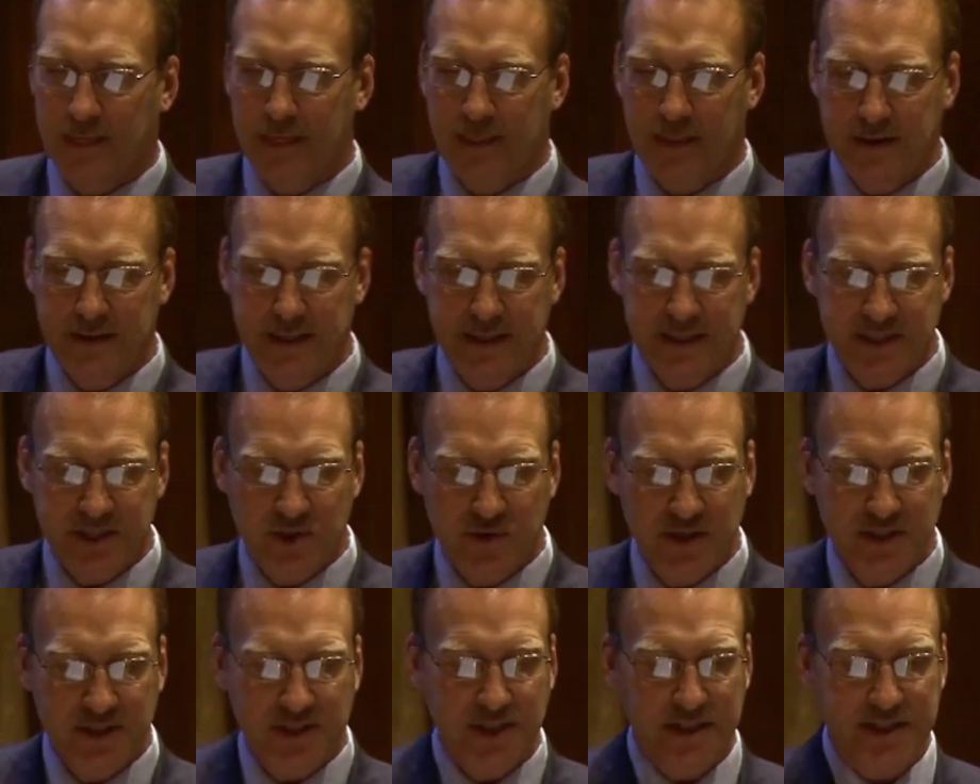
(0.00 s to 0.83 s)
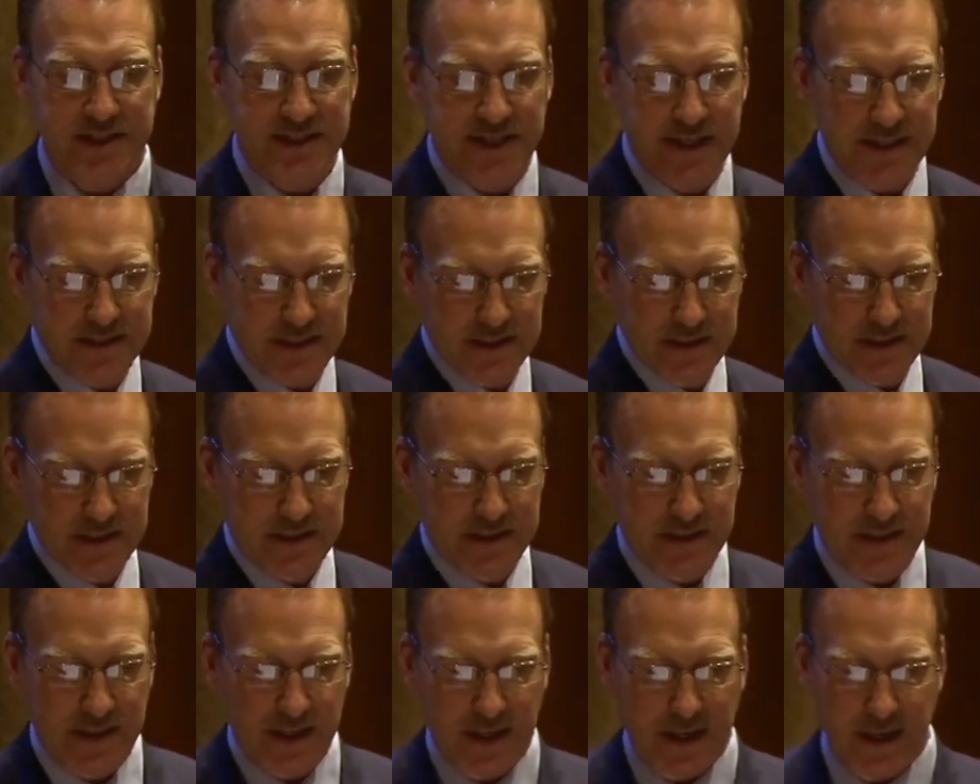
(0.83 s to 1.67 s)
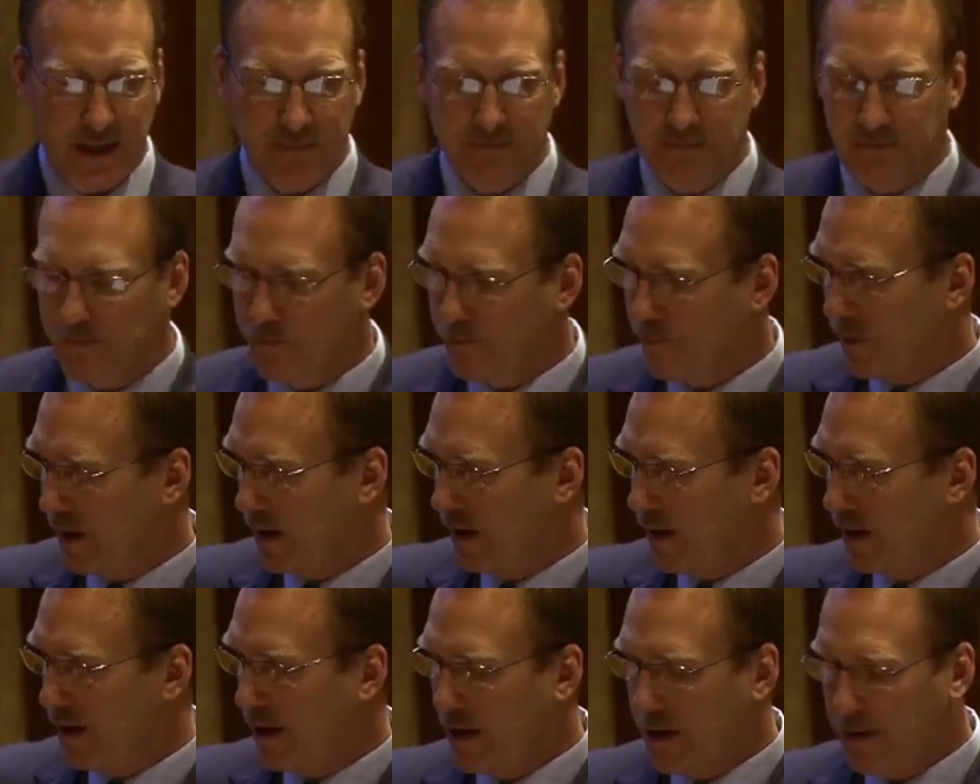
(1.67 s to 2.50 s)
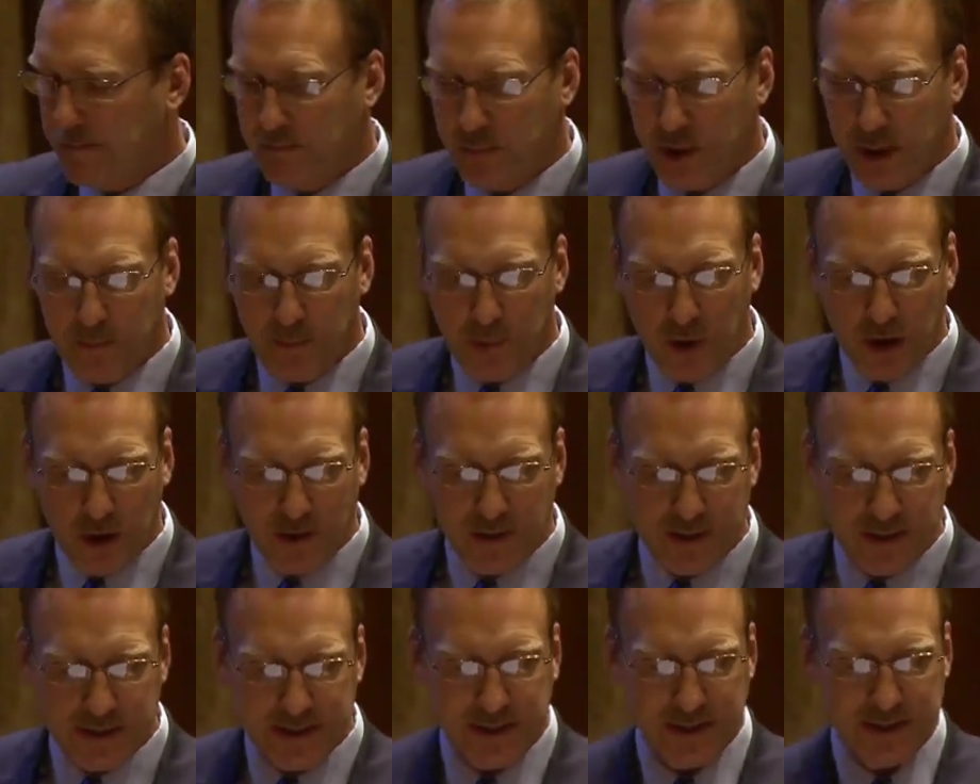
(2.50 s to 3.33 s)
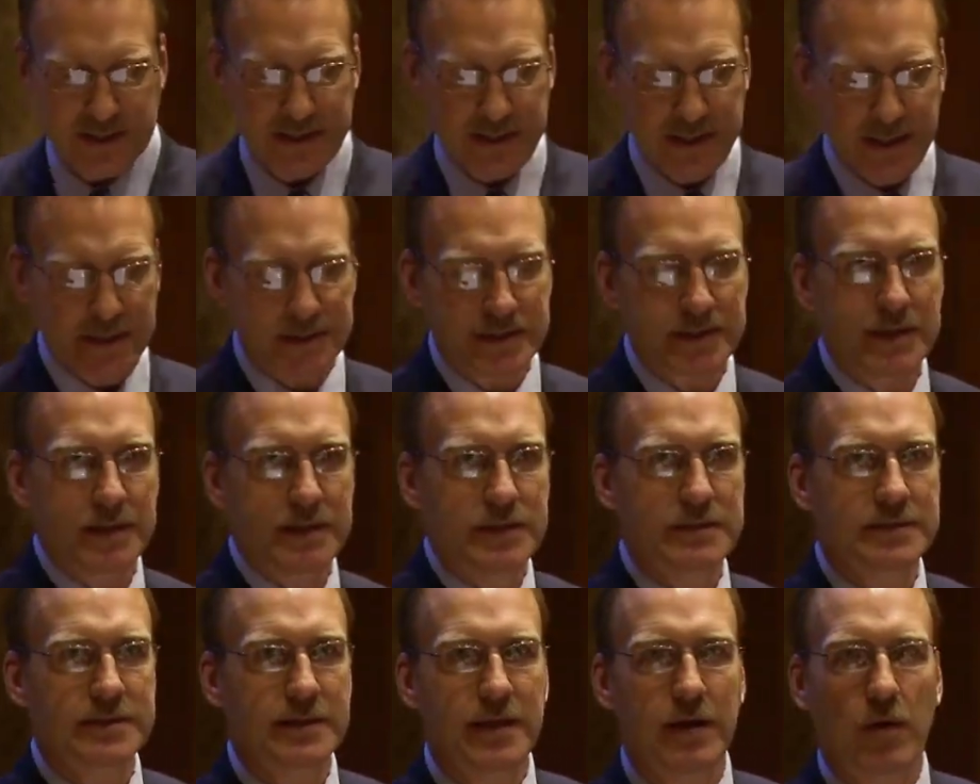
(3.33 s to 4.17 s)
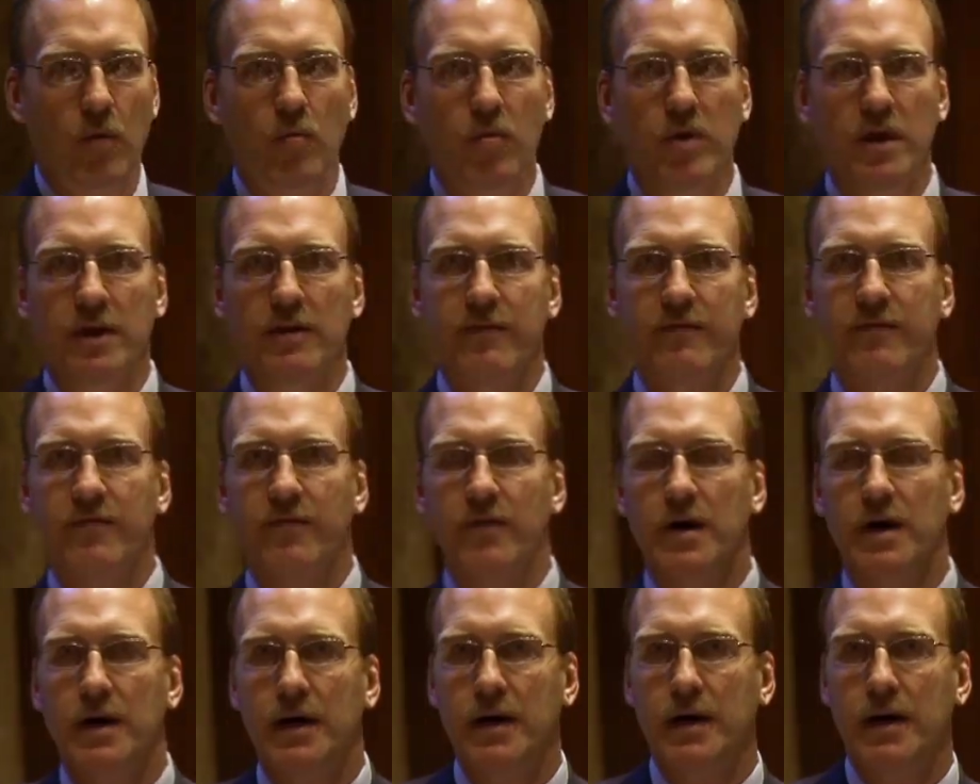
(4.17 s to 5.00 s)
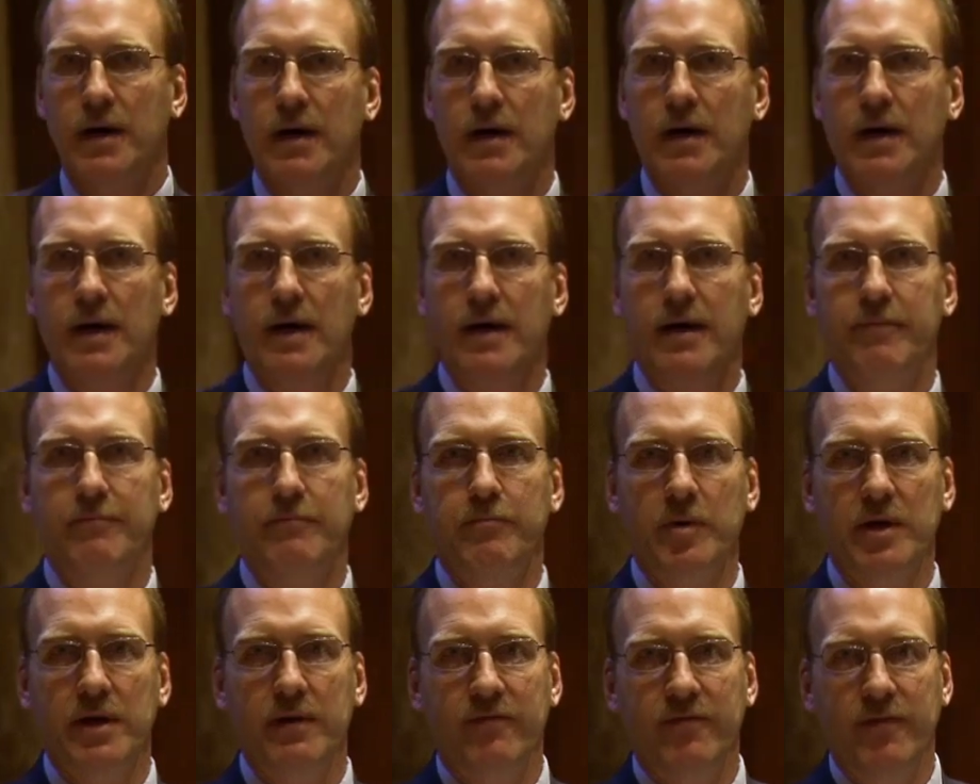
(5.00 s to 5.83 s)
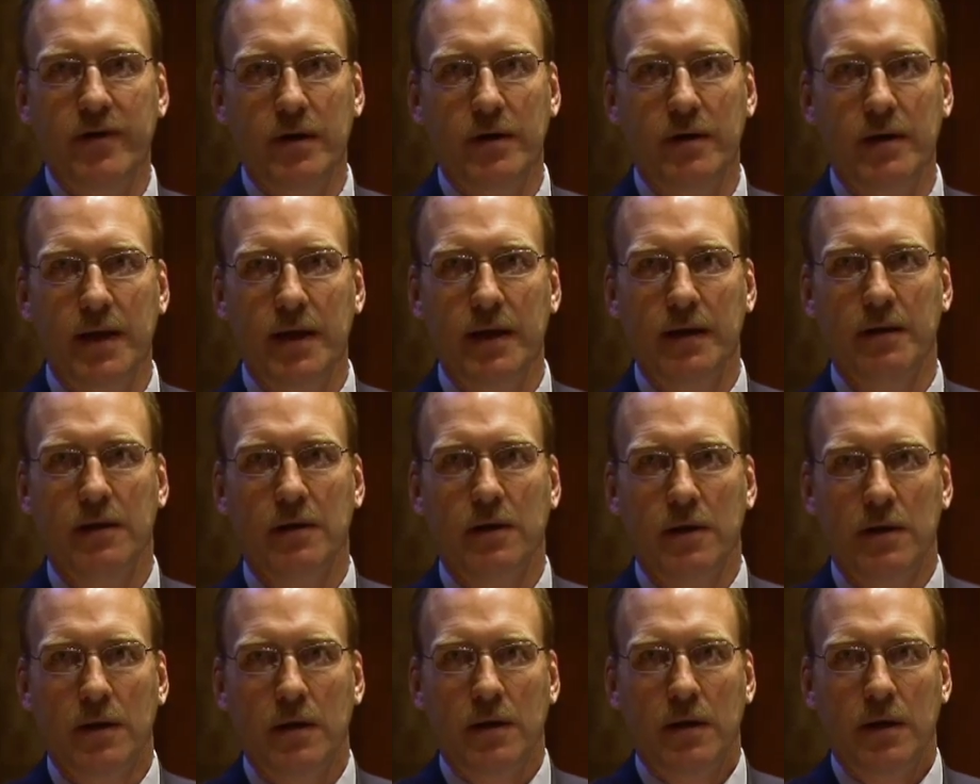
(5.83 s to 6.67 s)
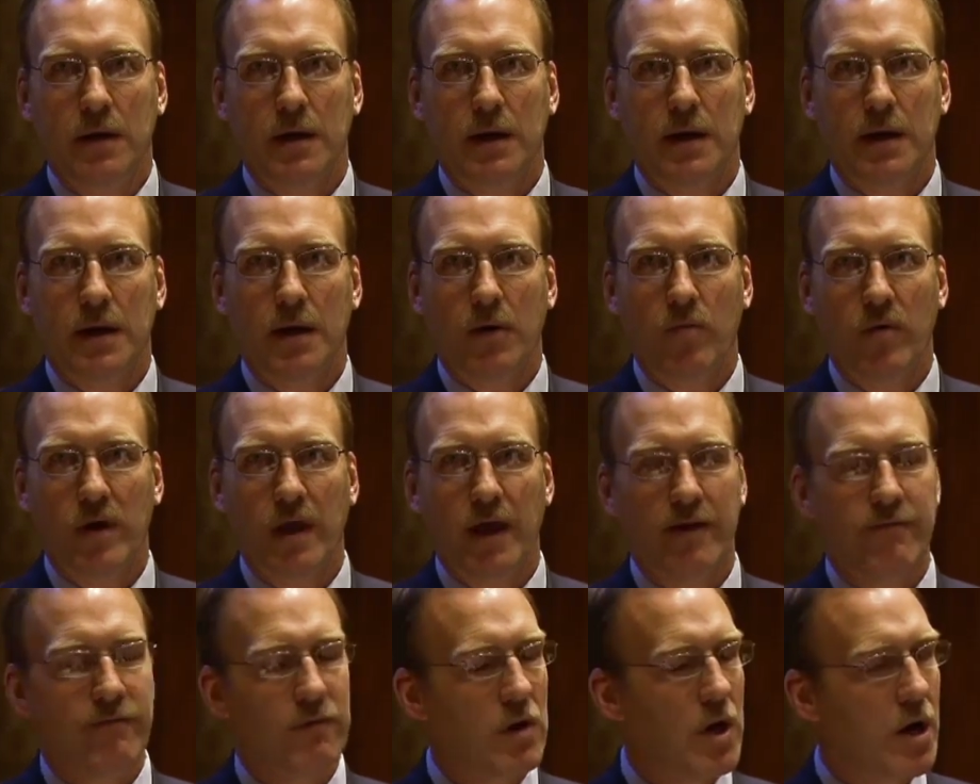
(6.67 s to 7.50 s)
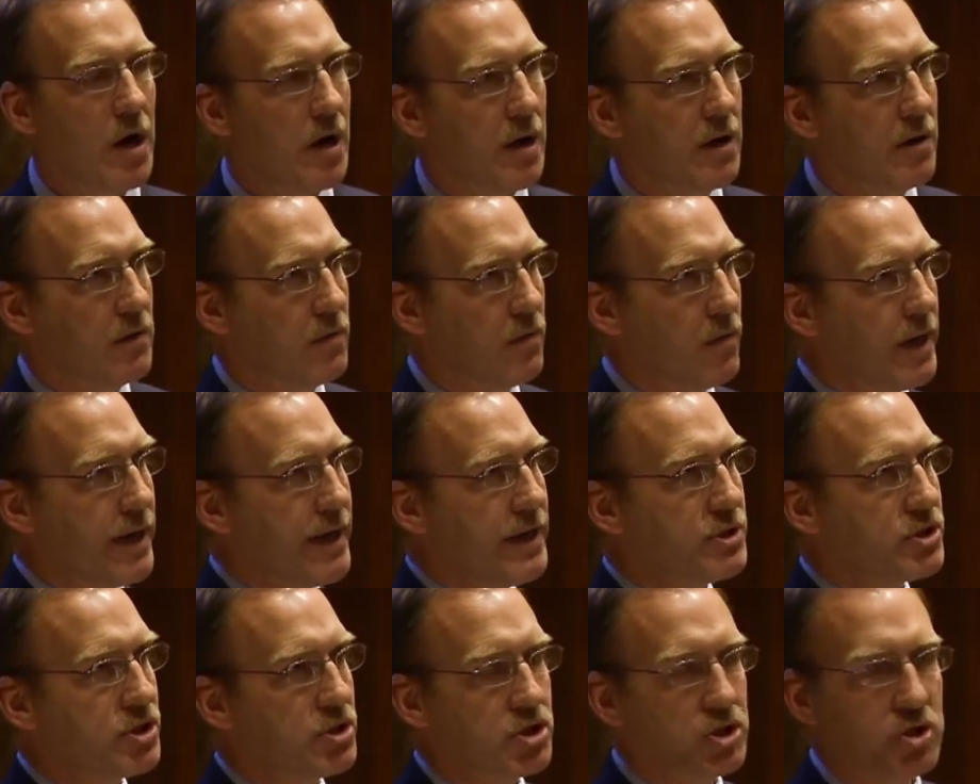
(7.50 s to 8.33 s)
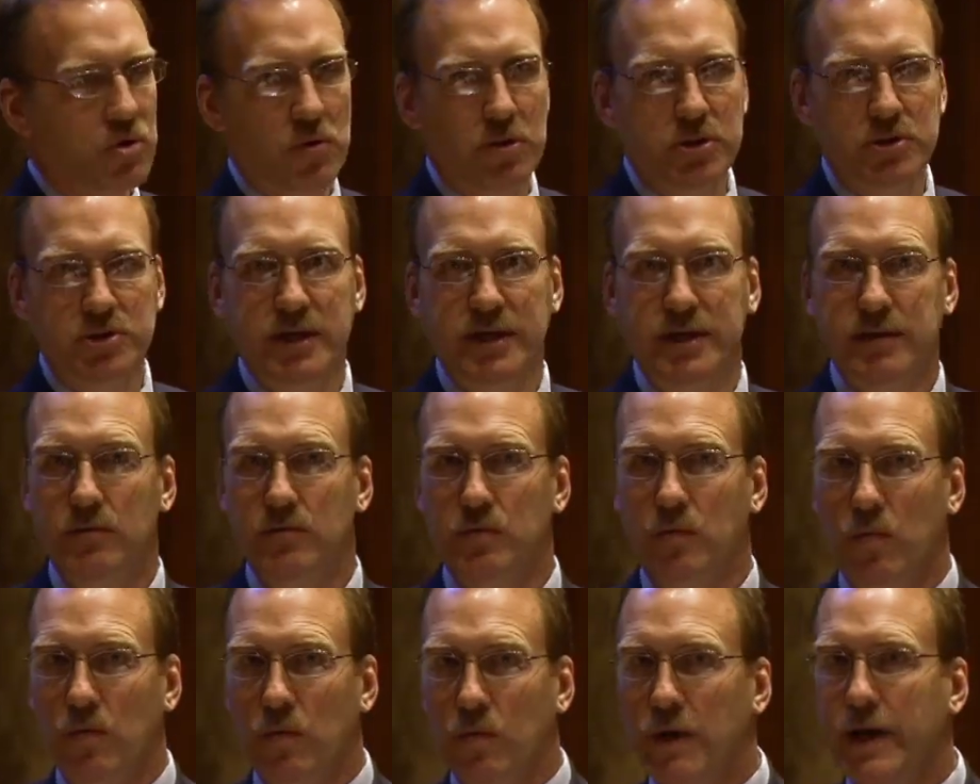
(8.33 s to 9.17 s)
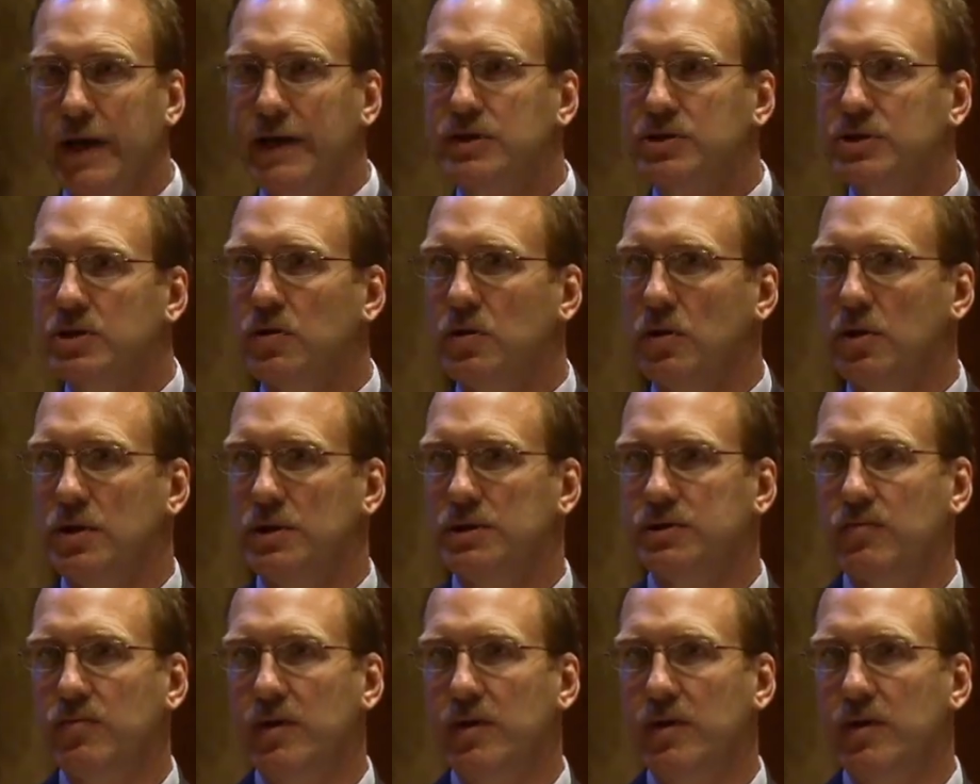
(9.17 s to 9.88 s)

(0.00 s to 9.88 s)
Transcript: The district successes. Um, But a part of the success is that we have uh, uh, been very, uh, we have long-range and short-range goals.